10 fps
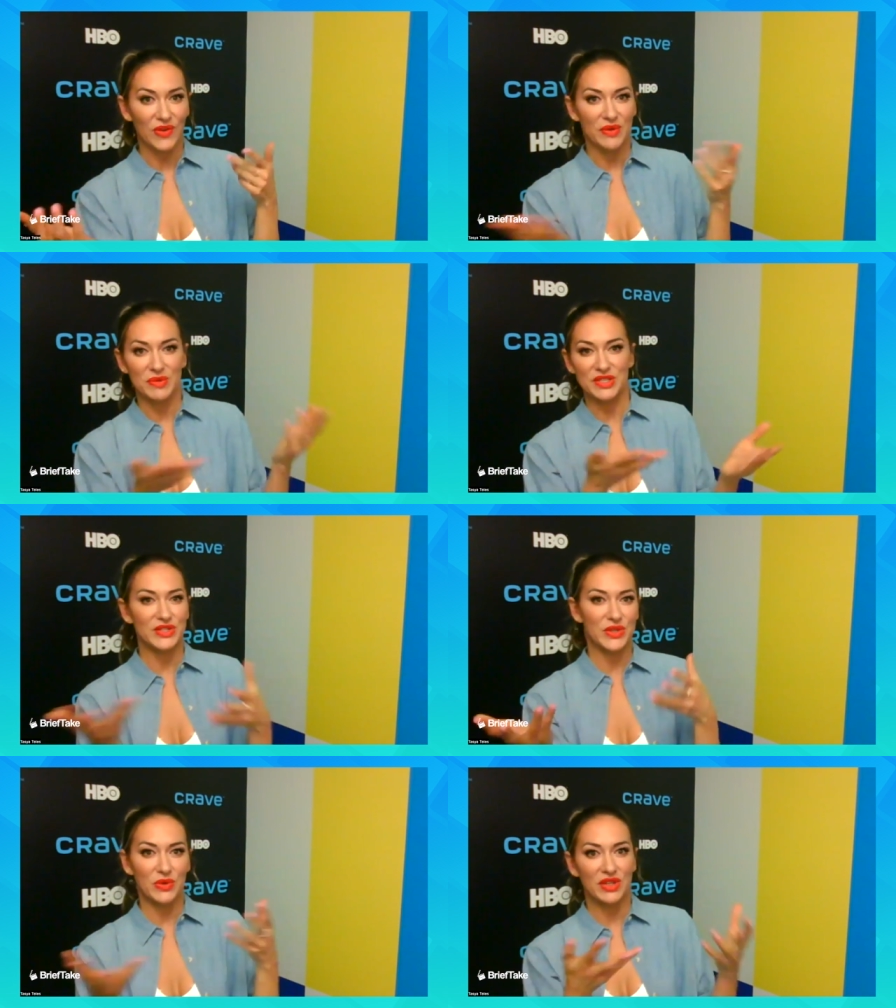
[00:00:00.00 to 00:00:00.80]
It was just
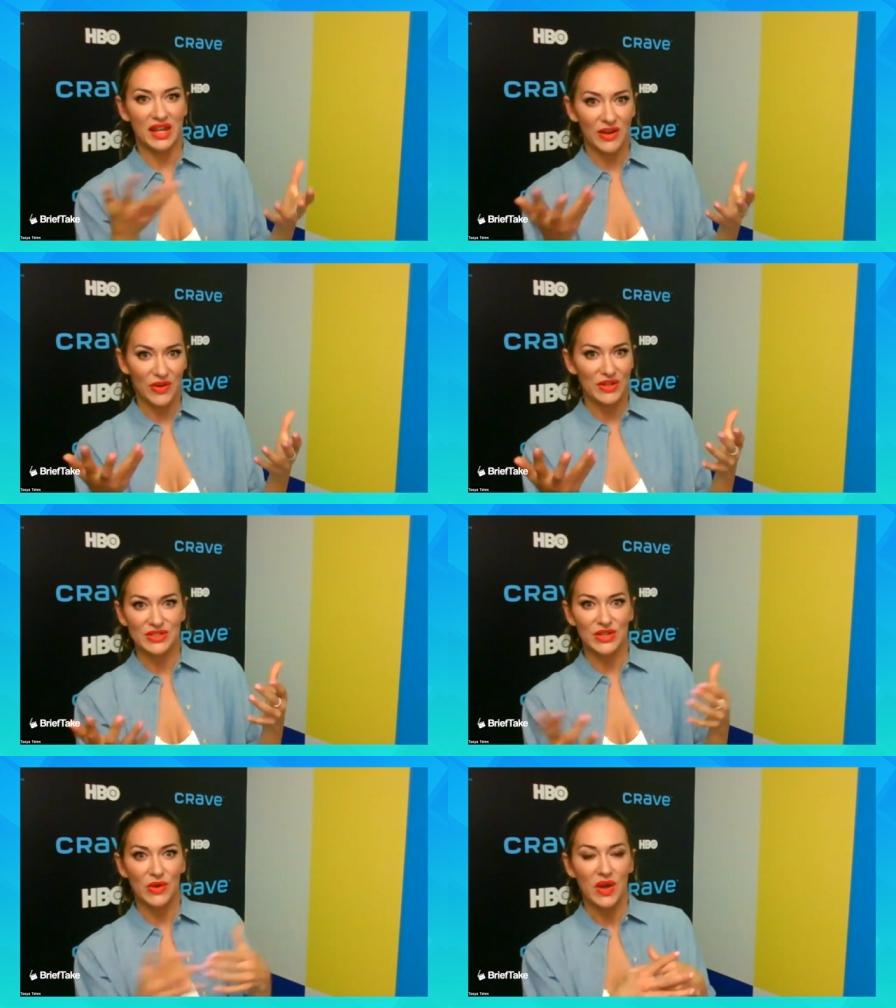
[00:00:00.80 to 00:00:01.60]
so layered. And
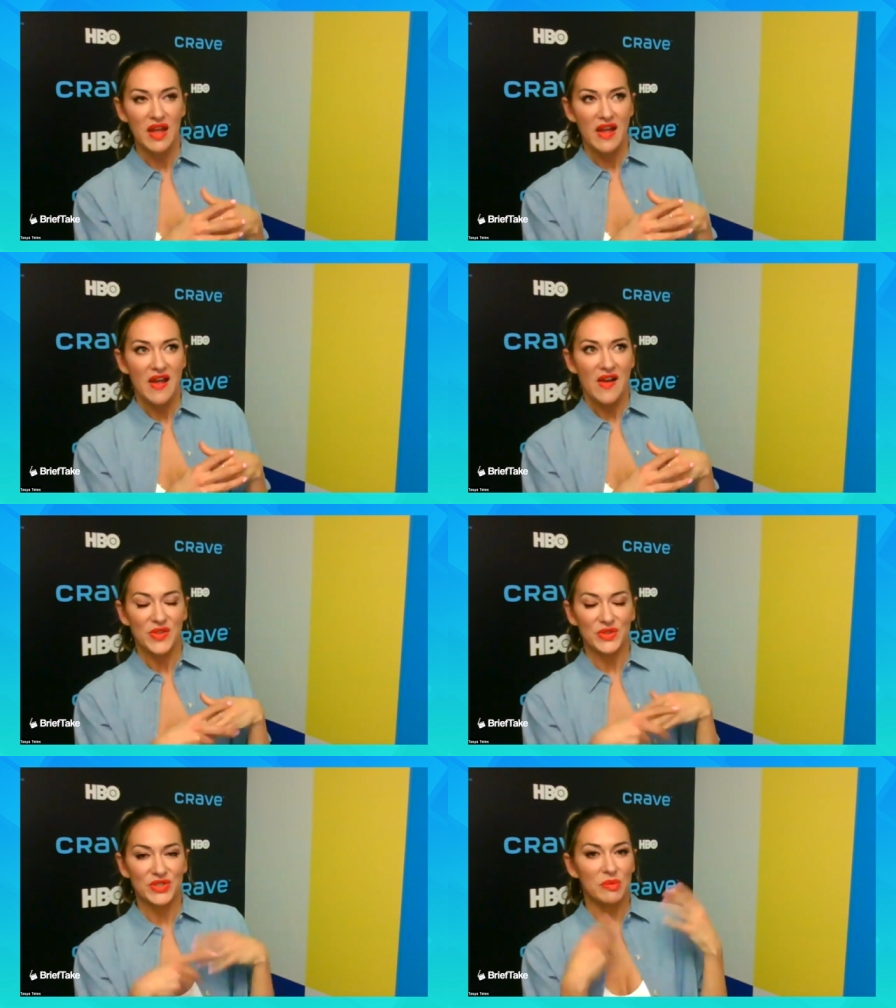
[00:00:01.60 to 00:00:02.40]
so
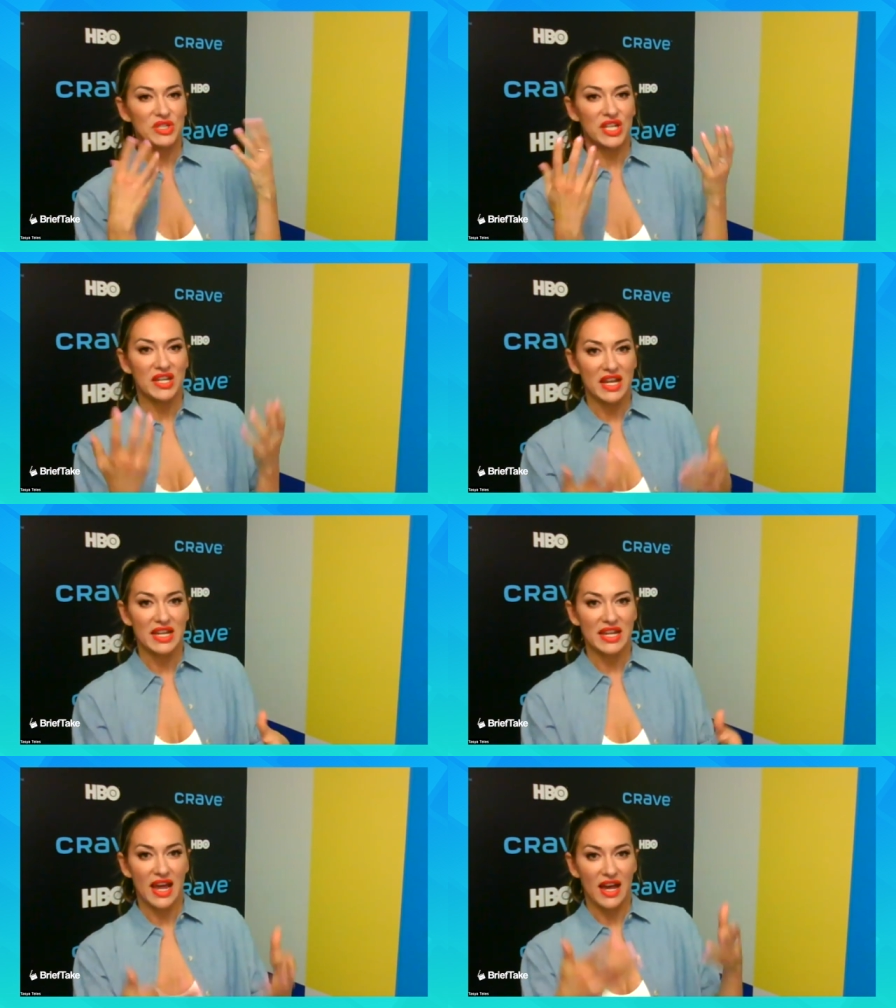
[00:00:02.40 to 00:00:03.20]
there's so much
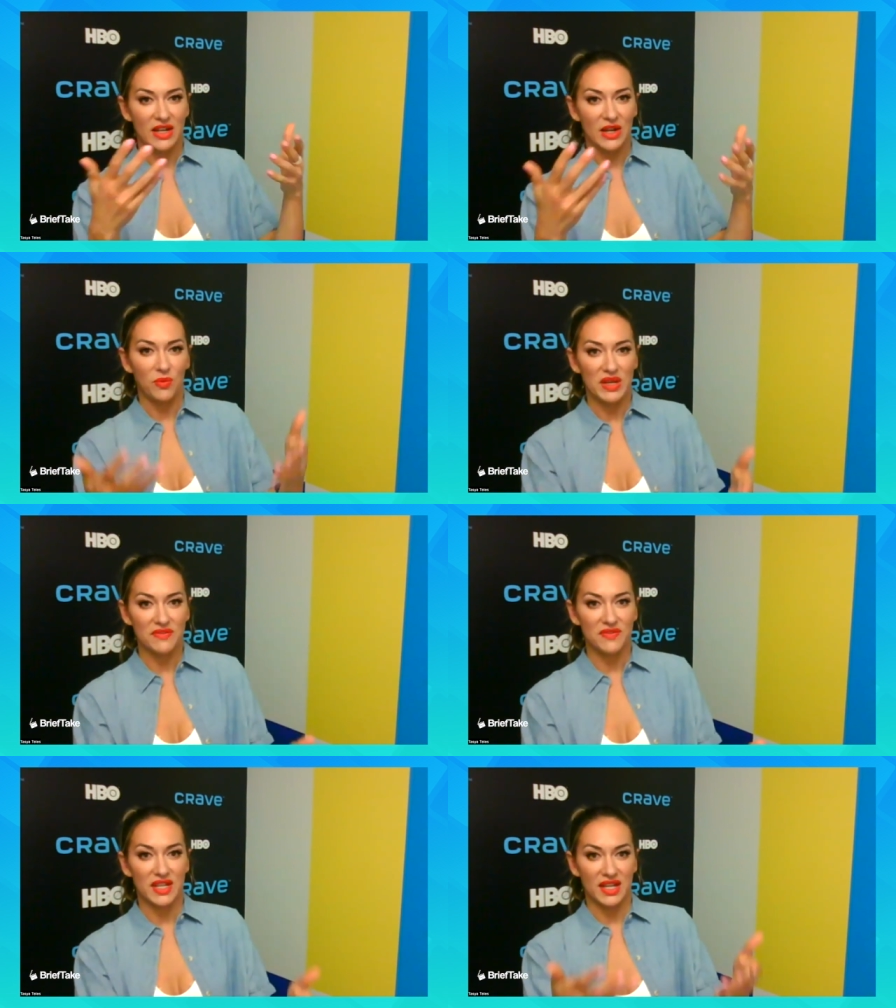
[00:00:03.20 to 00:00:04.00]
Canadiana
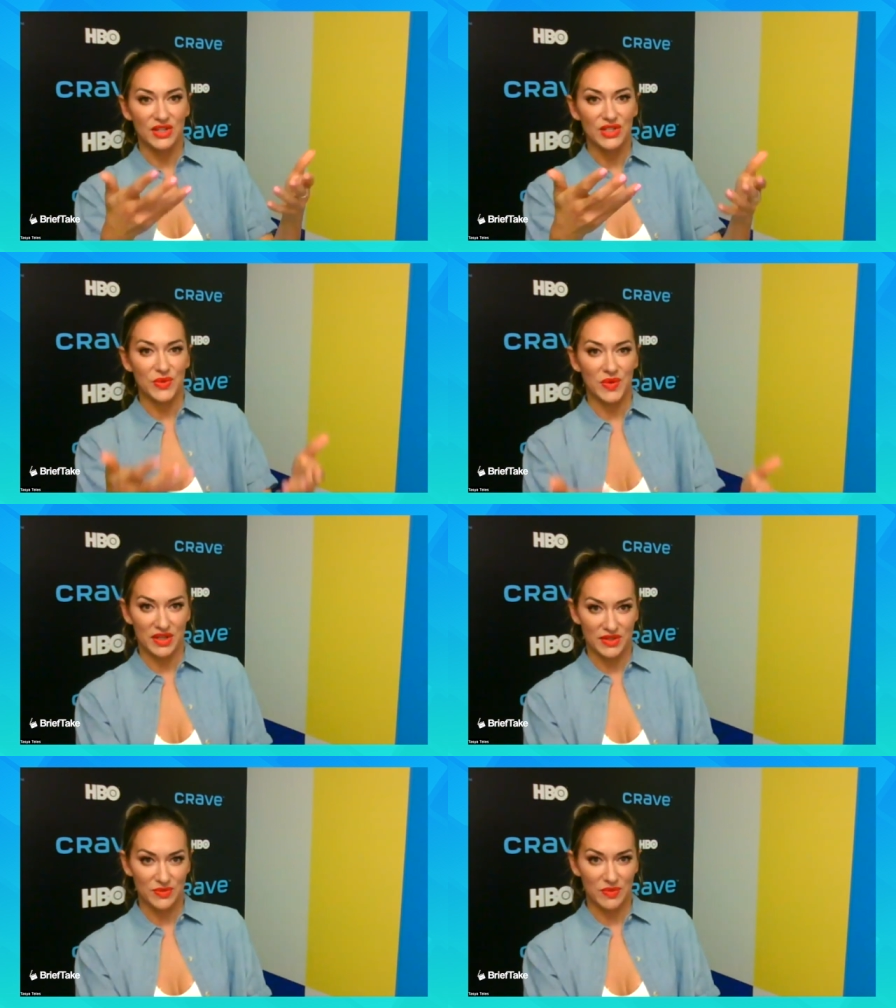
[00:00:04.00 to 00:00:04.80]
weaved into it
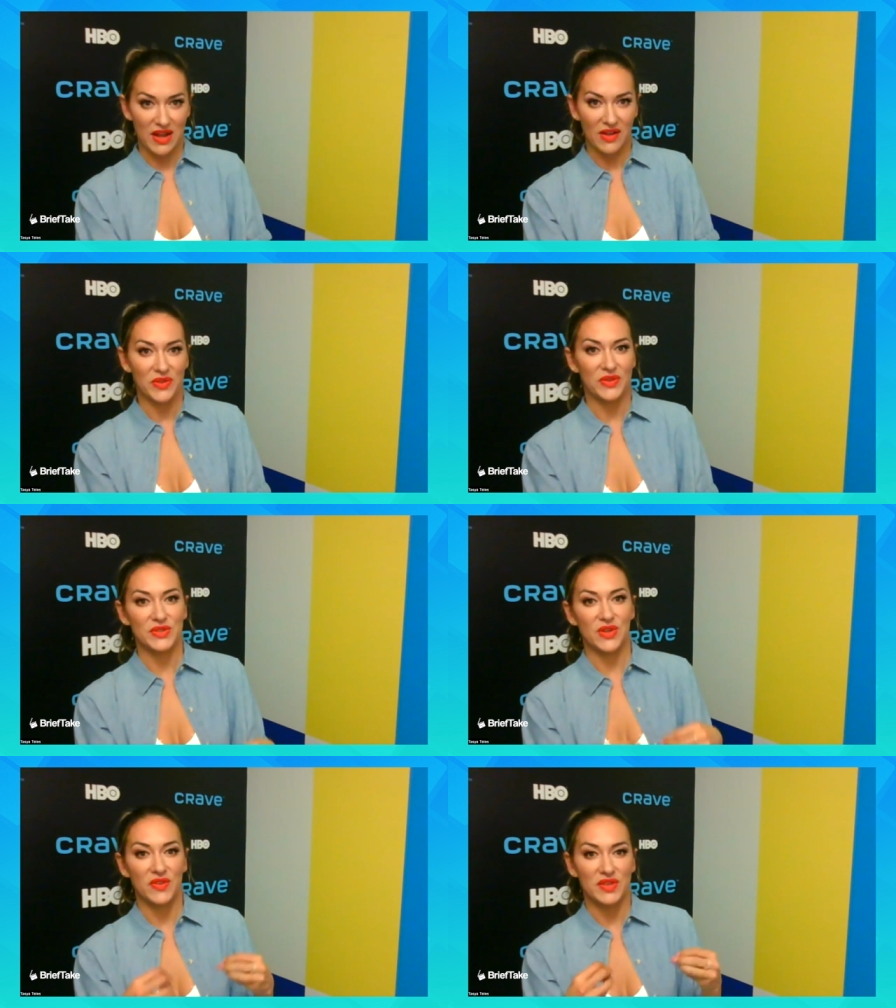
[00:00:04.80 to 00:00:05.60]
as well. And there's
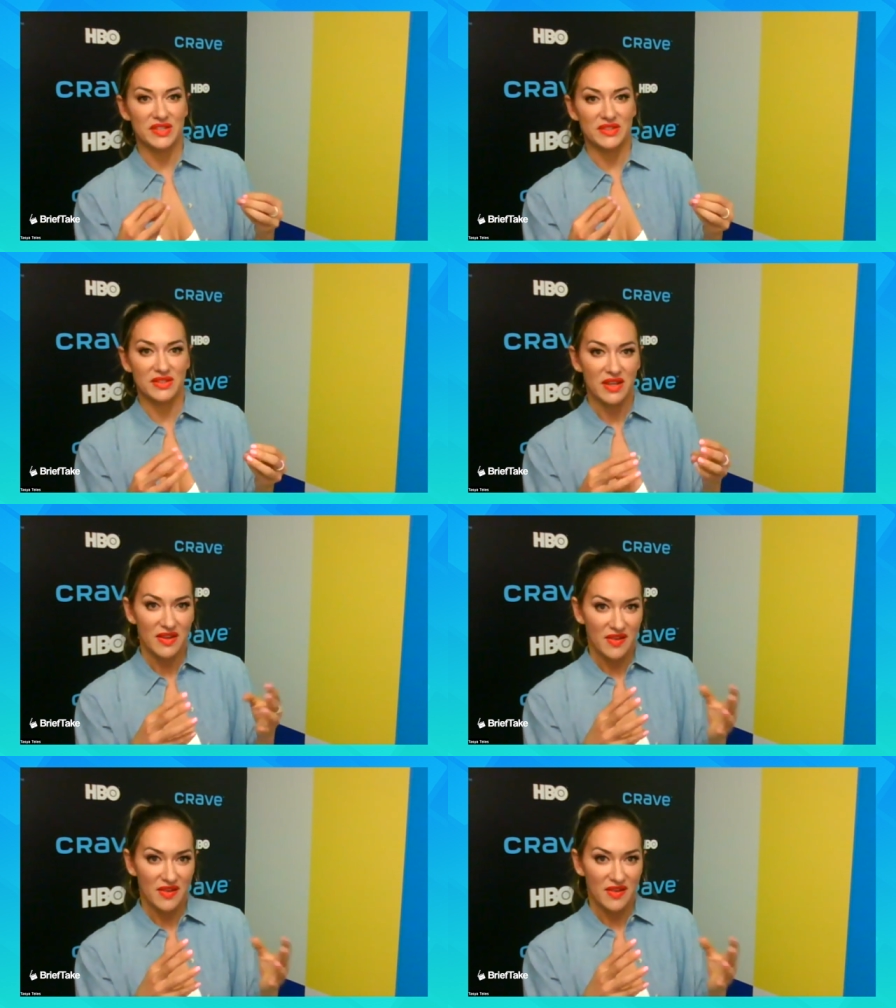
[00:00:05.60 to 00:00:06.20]
all these,